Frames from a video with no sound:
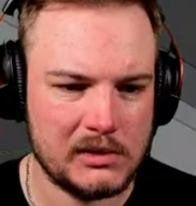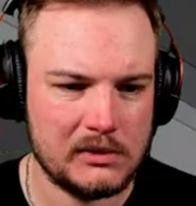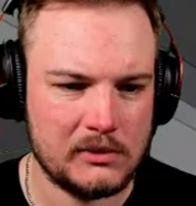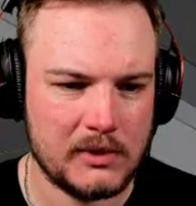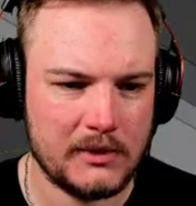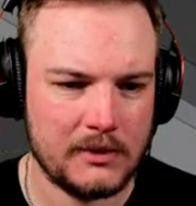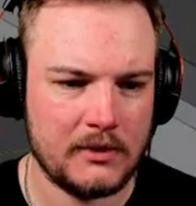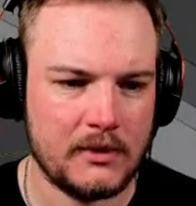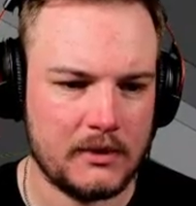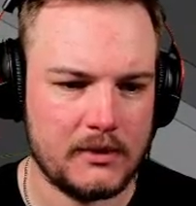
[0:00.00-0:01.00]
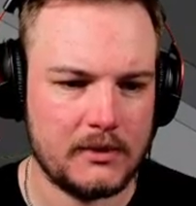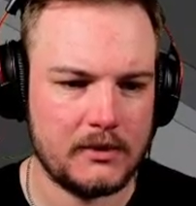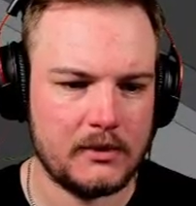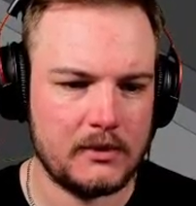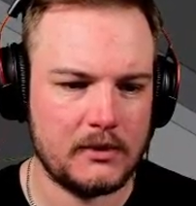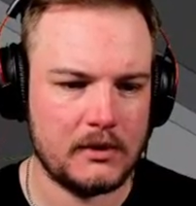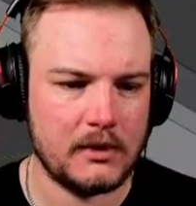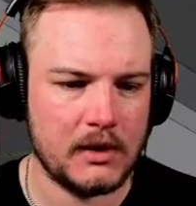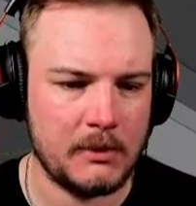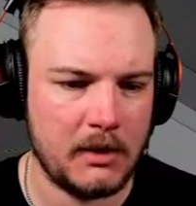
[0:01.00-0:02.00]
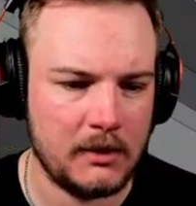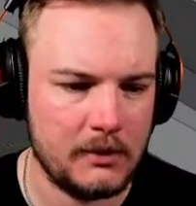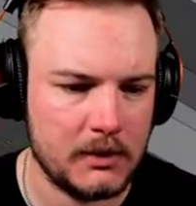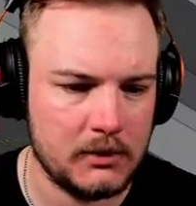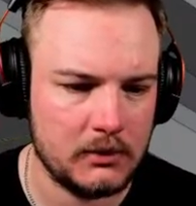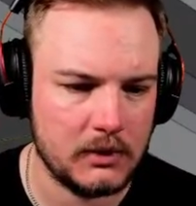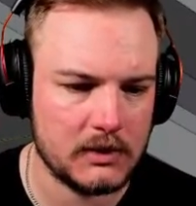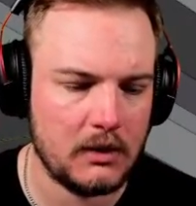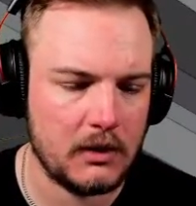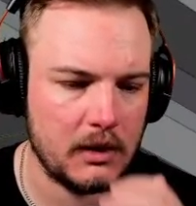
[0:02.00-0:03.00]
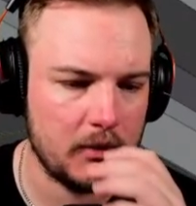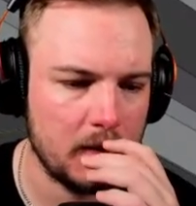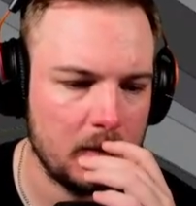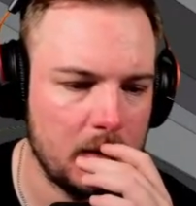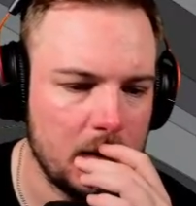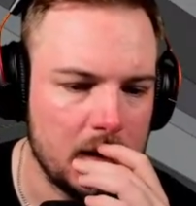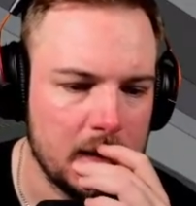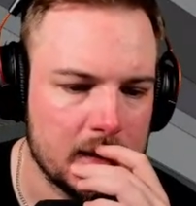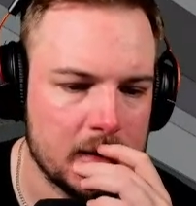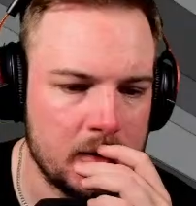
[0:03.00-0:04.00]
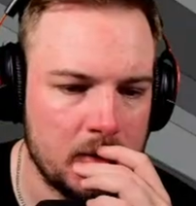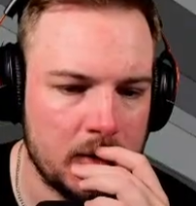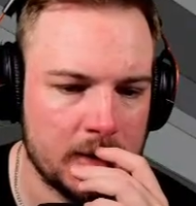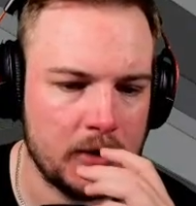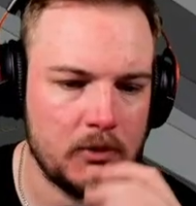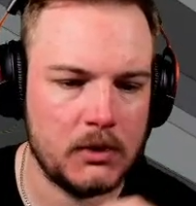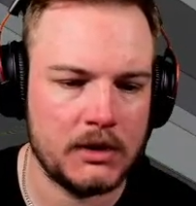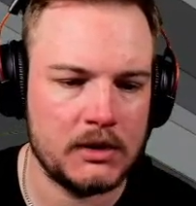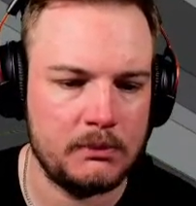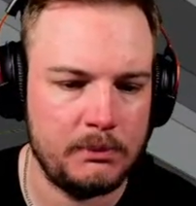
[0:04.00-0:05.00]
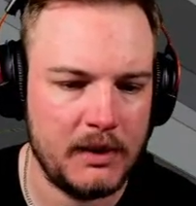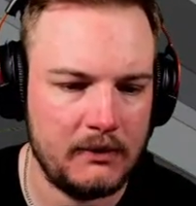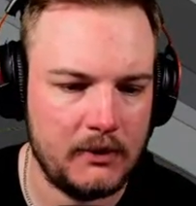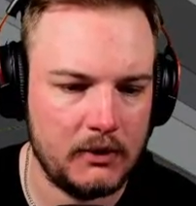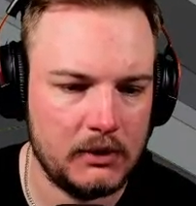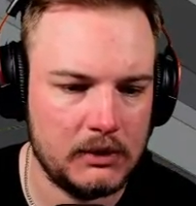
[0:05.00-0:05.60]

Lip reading: where on earth am I doing this? All right, here we go. So I don't want it to bevel.